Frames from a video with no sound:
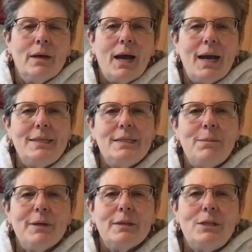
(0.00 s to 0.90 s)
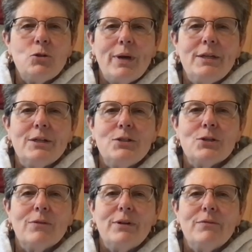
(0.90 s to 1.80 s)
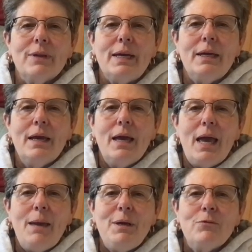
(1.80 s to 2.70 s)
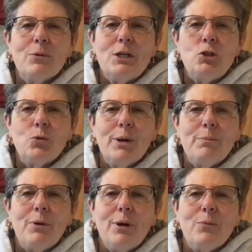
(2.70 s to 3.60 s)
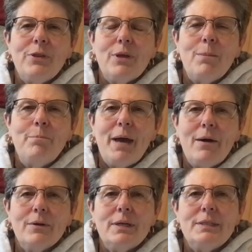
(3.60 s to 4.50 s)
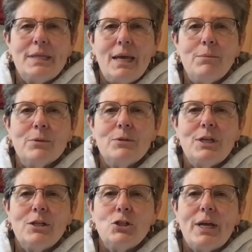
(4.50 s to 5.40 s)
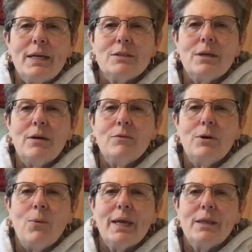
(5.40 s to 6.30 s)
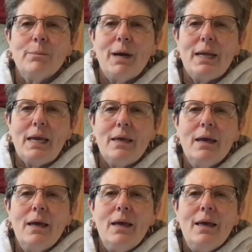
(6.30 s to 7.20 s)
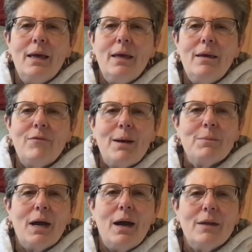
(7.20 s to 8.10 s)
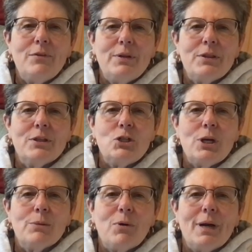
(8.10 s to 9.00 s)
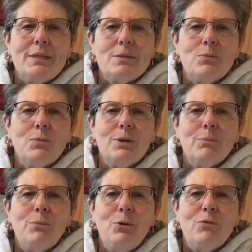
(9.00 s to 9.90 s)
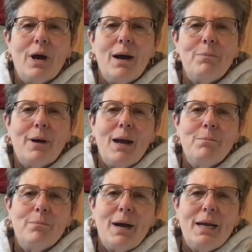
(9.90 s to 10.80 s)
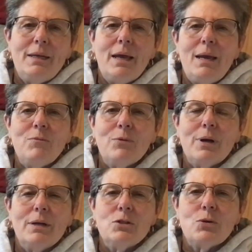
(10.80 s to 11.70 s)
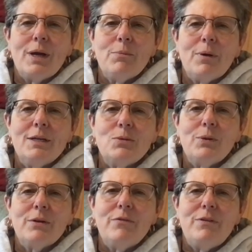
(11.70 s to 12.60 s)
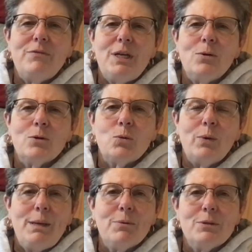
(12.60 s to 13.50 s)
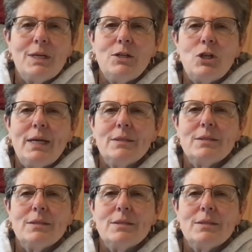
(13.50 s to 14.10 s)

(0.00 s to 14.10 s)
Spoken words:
I typically trade conservatively, aiming for a short put with about a 10% chance of going in the money. If I'm confident the share price will move up, I might aim for a strike price with a 15 or 20% chance